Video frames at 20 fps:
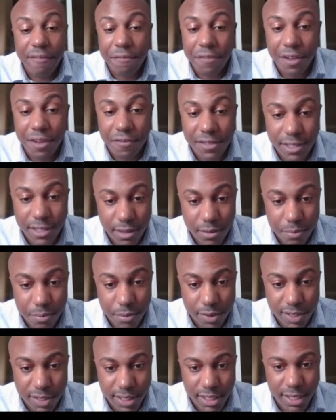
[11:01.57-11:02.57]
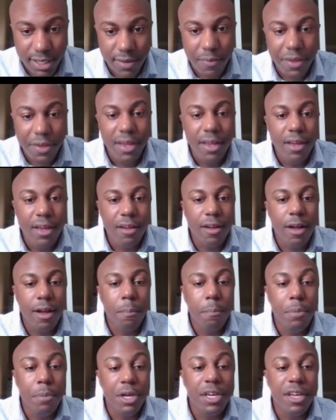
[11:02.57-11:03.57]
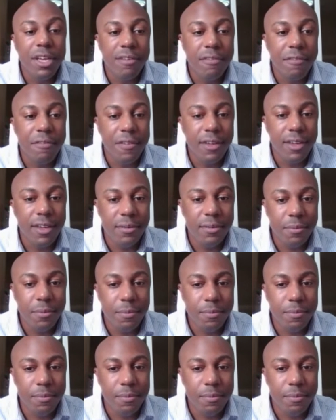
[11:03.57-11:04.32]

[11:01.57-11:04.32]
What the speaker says: 15%, a booking fee.